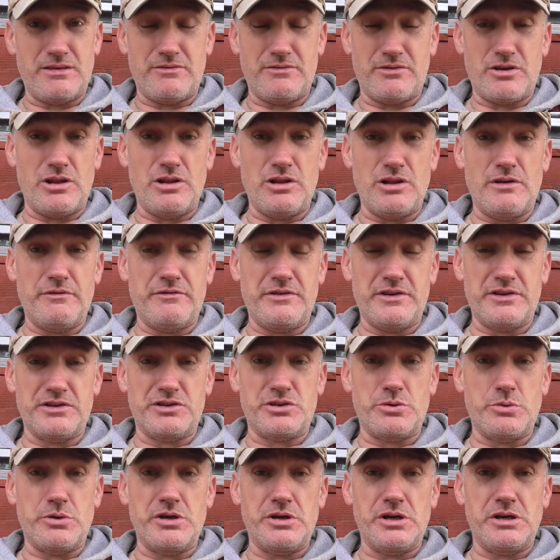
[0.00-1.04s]
I've got a lot of
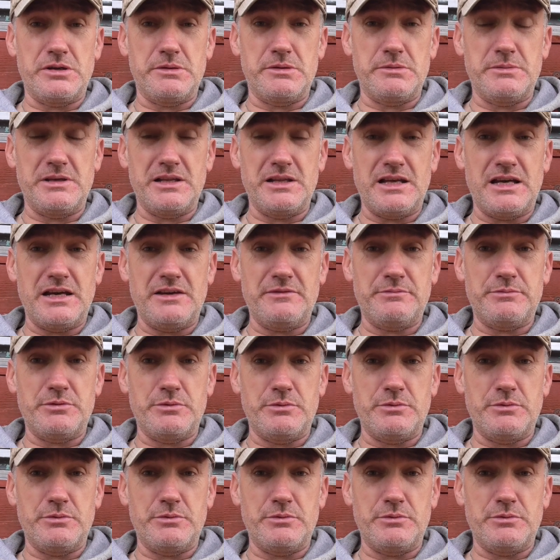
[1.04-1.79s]
things going on in my life.